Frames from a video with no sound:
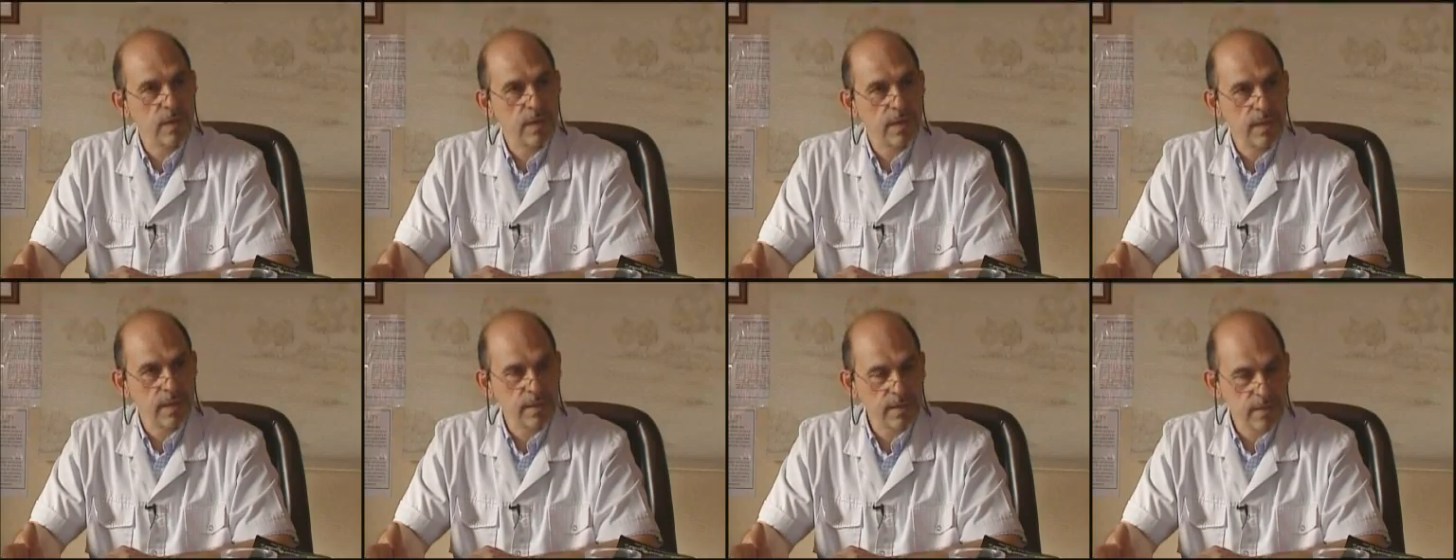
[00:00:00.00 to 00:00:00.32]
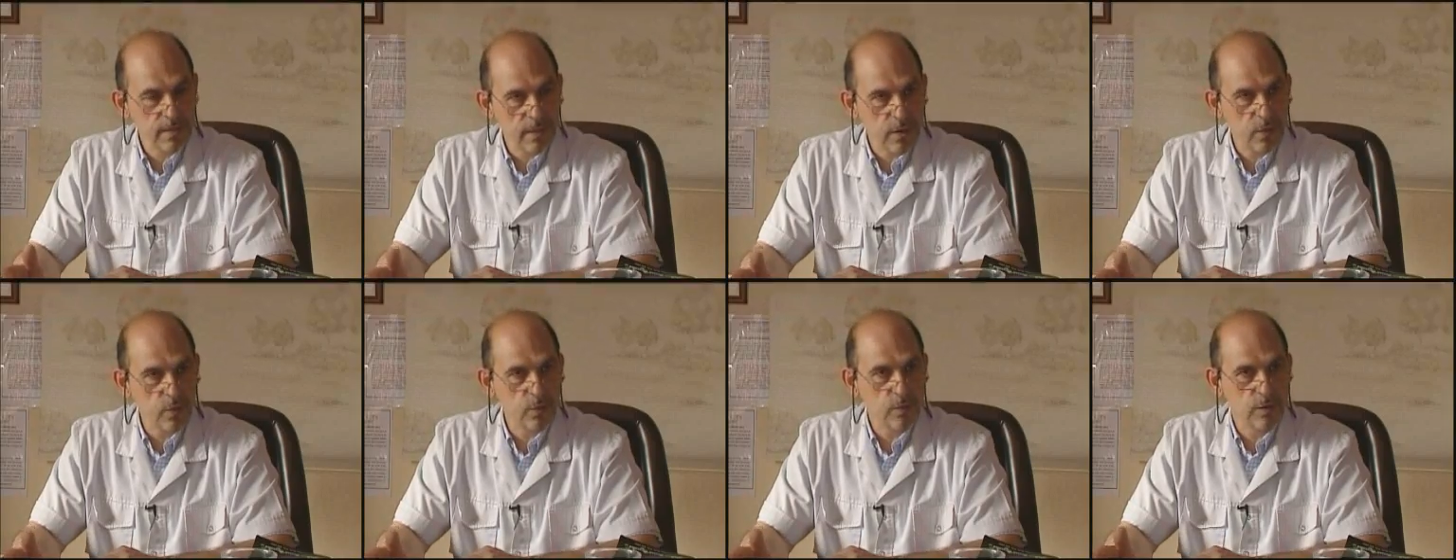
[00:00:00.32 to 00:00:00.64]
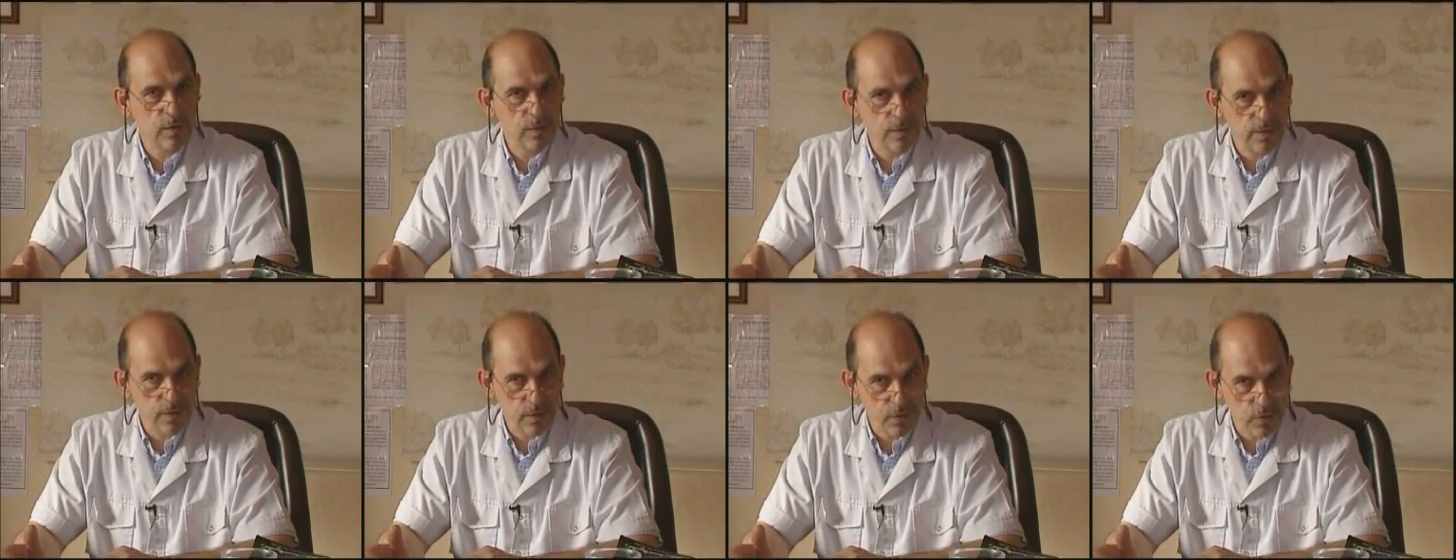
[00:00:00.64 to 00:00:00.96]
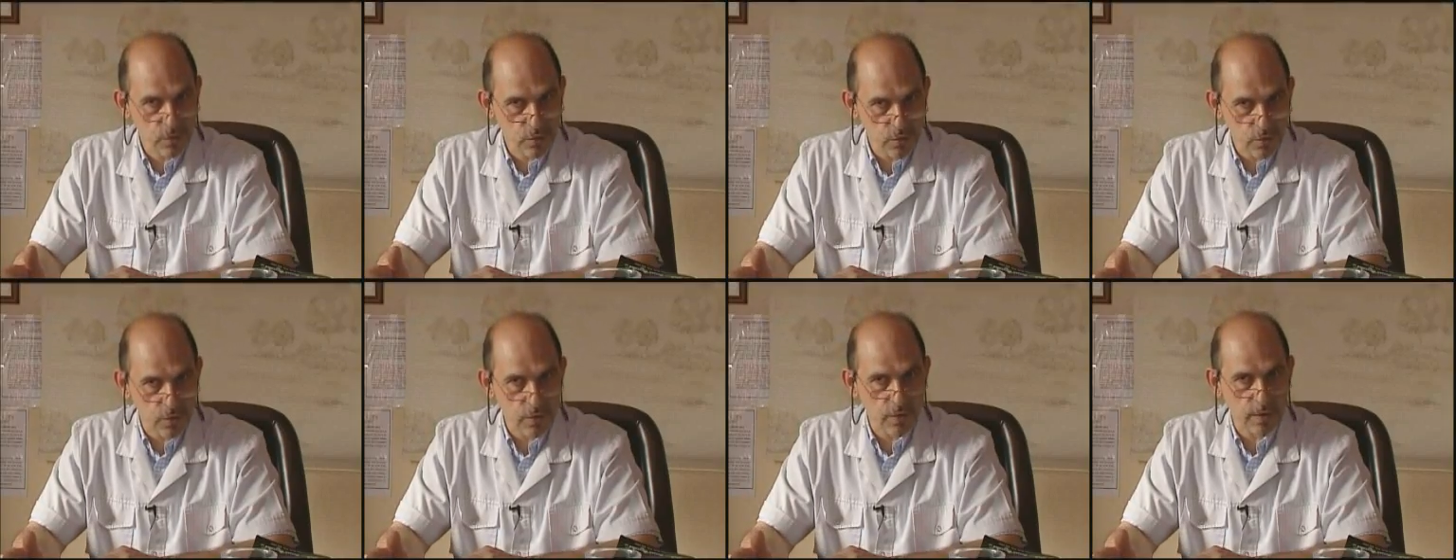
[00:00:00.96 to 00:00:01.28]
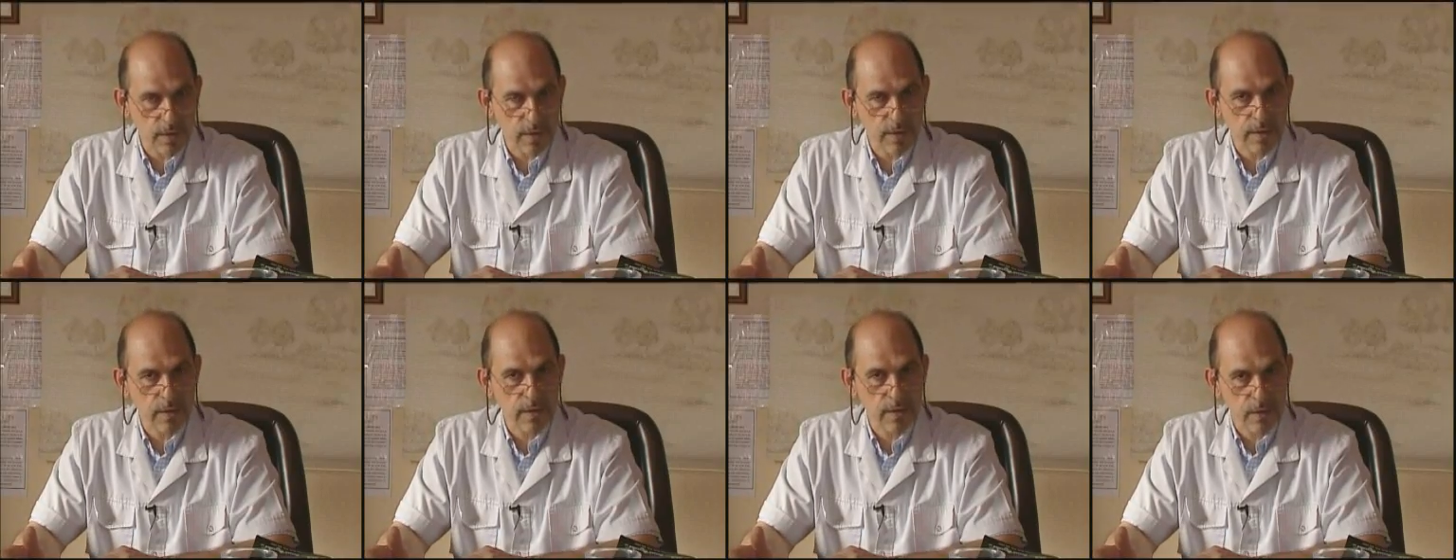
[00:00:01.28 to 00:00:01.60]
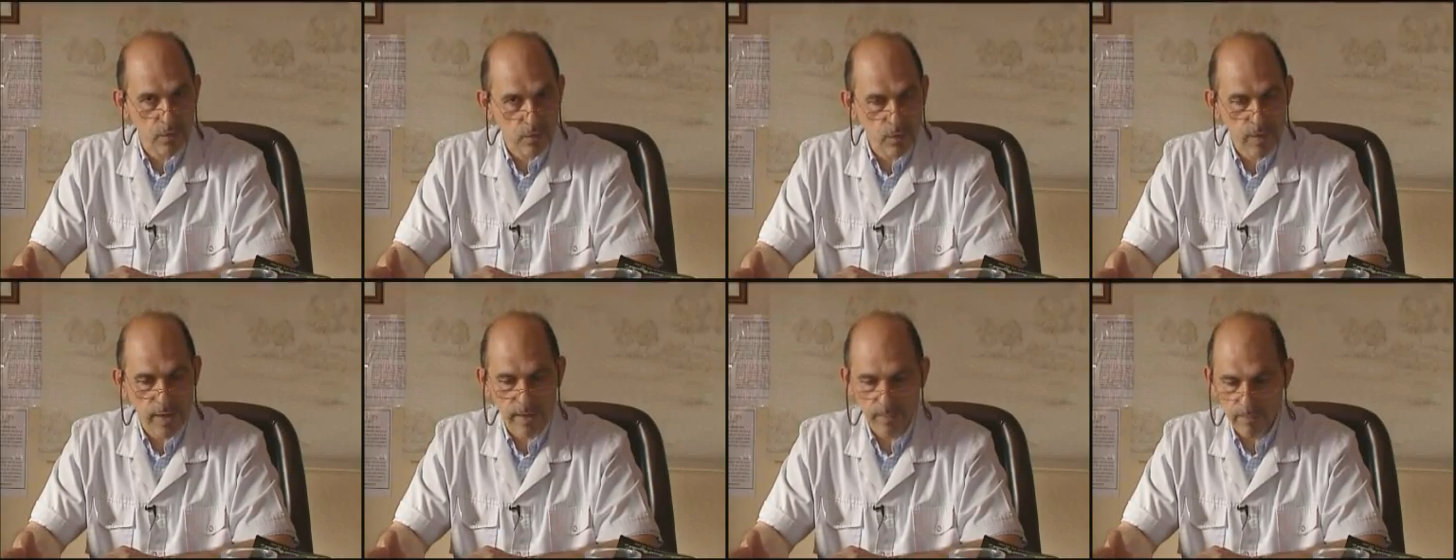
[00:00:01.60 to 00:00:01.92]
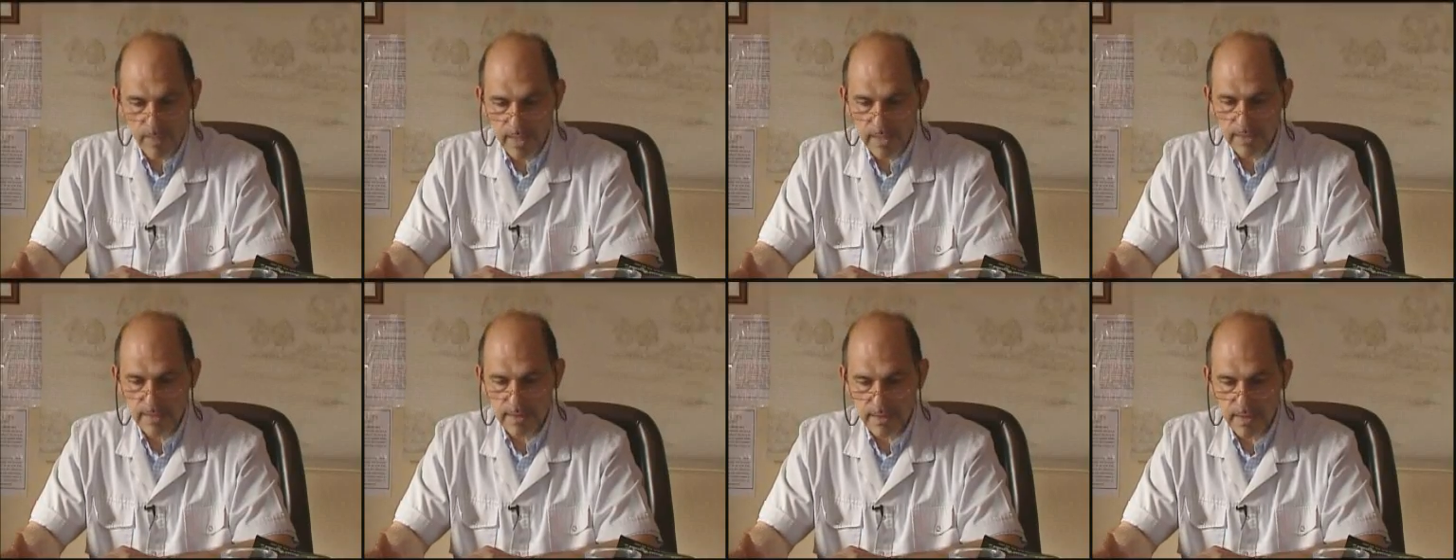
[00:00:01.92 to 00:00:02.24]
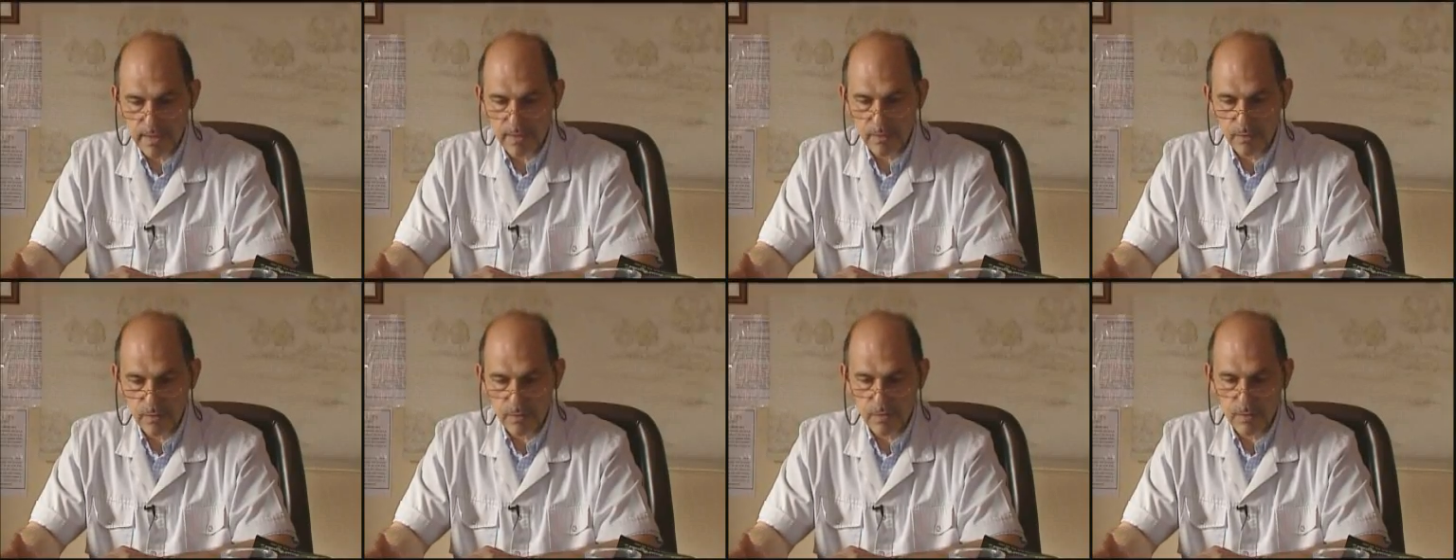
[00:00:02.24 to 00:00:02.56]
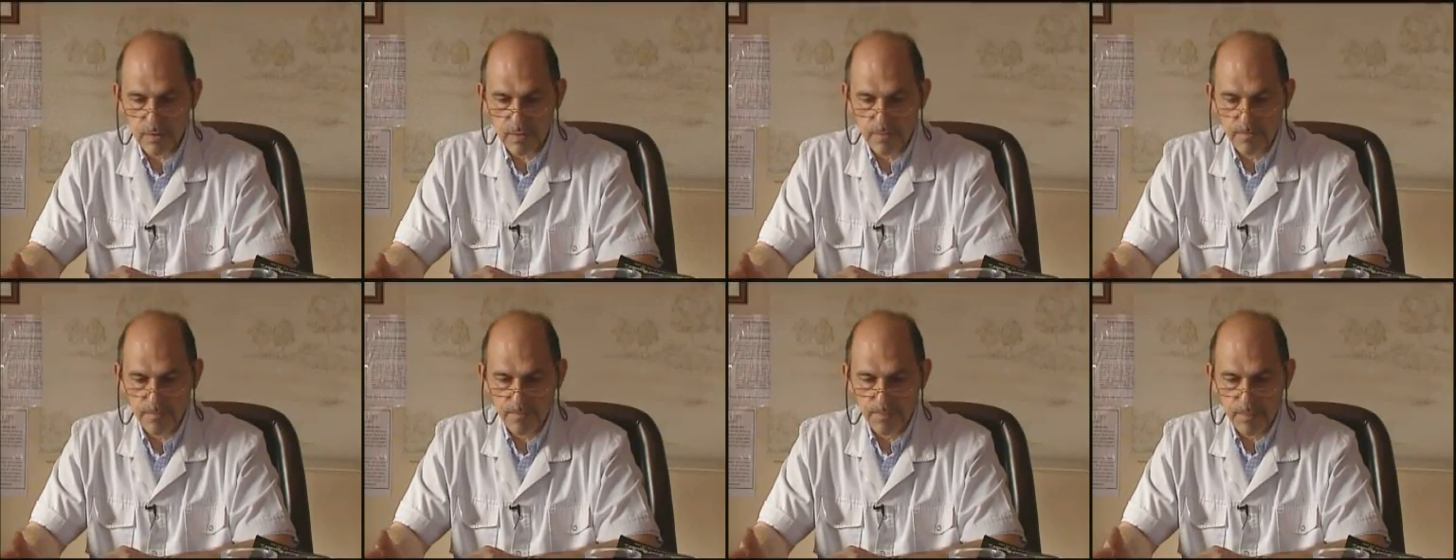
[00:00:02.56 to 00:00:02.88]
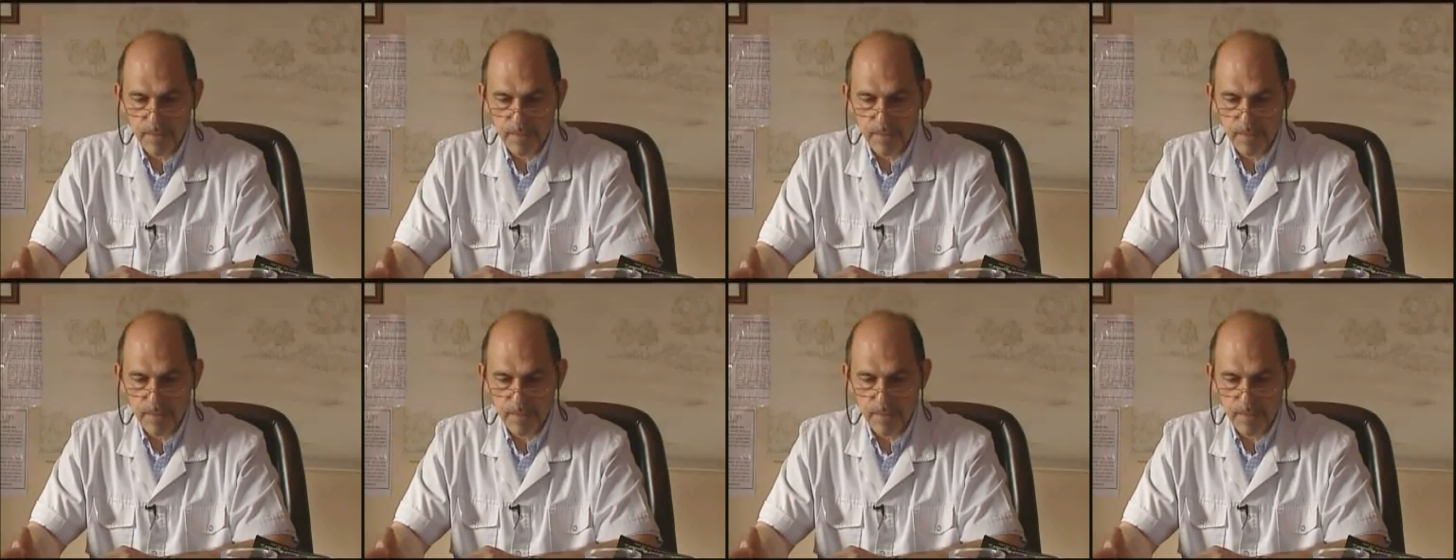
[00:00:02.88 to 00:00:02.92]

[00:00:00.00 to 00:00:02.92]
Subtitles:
is known to destroy red blood cells.